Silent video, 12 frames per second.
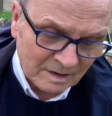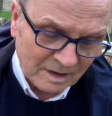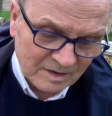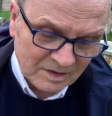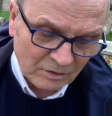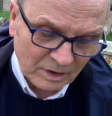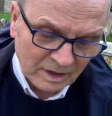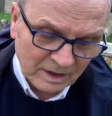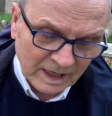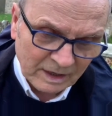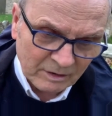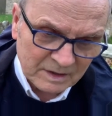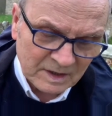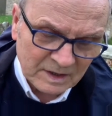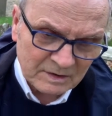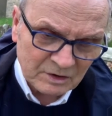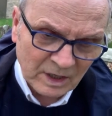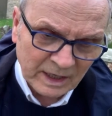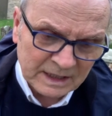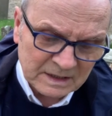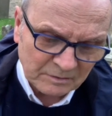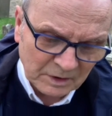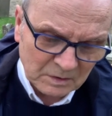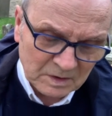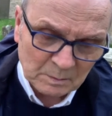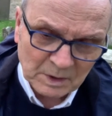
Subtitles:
history and heritage. I interviewed him